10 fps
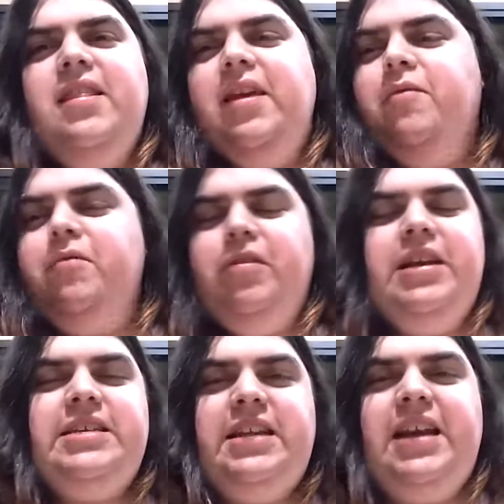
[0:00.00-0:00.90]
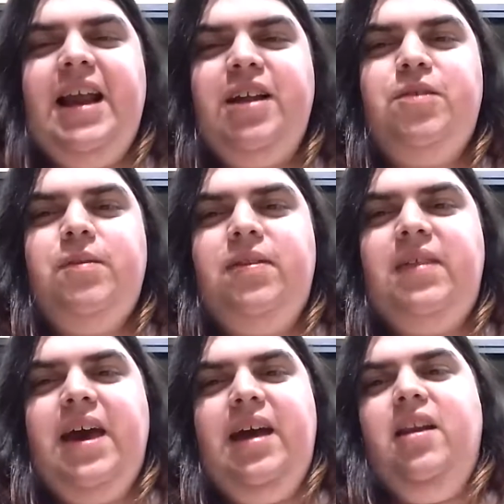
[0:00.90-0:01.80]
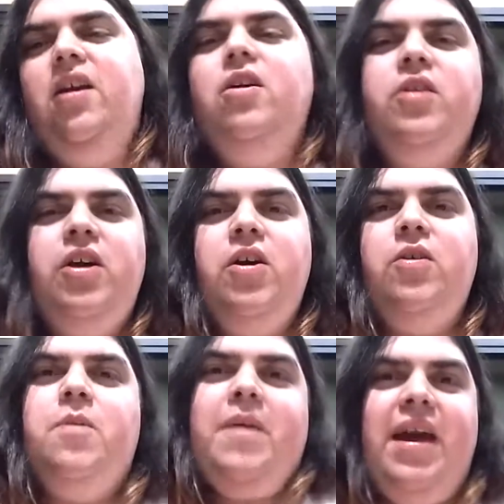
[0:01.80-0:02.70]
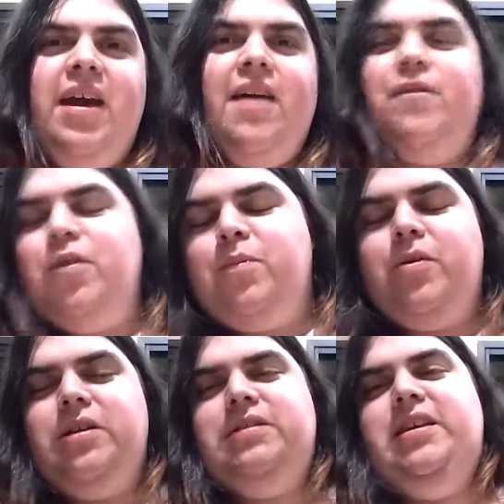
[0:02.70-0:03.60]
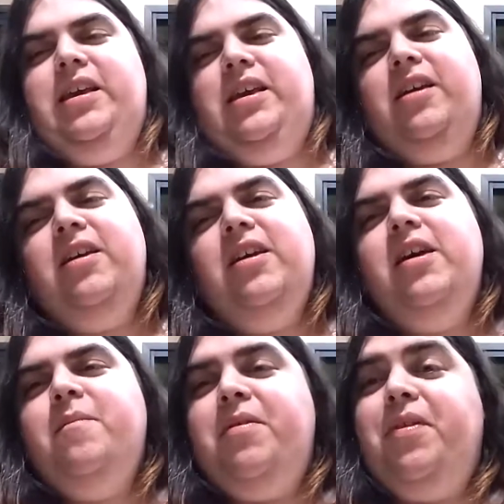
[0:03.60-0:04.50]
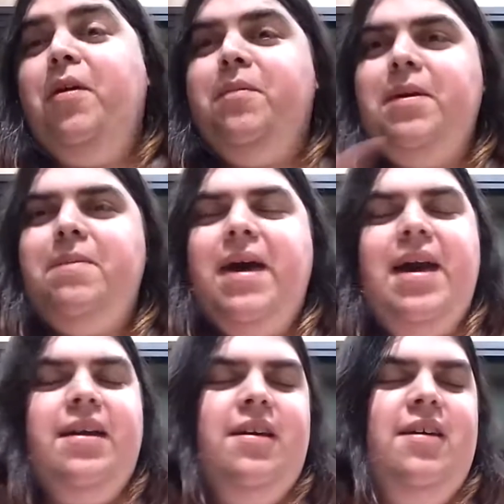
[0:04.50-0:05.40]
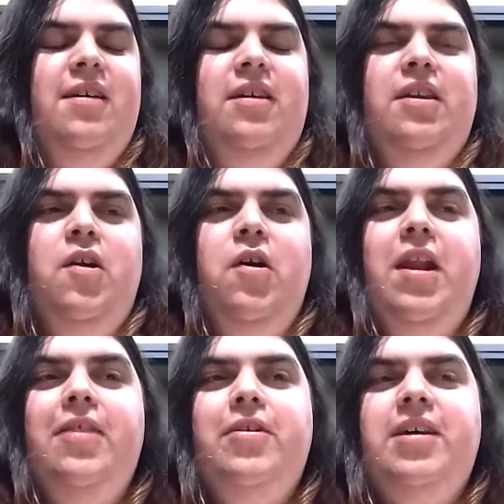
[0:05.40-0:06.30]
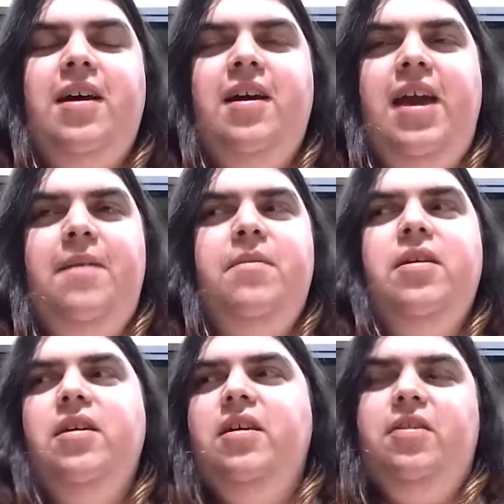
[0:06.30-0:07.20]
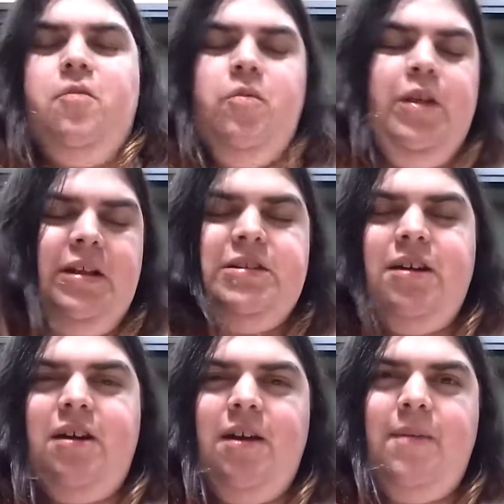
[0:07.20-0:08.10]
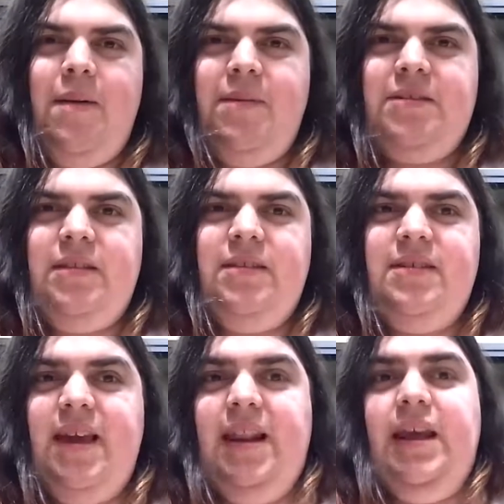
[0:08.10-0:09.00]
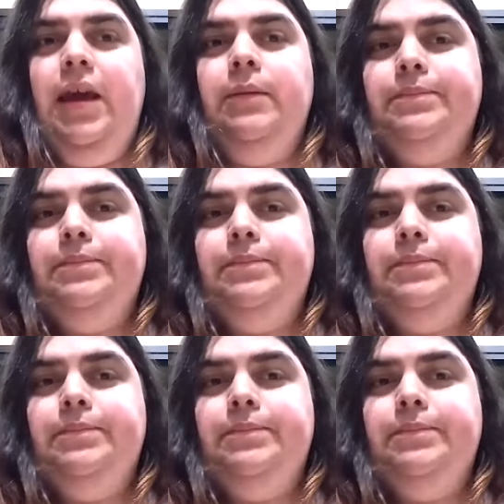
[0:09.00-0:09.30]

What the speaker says: they release an announcement that, oh no, the band got food poisoning. But they'll be back, another time. They're really sorry about missing the signing.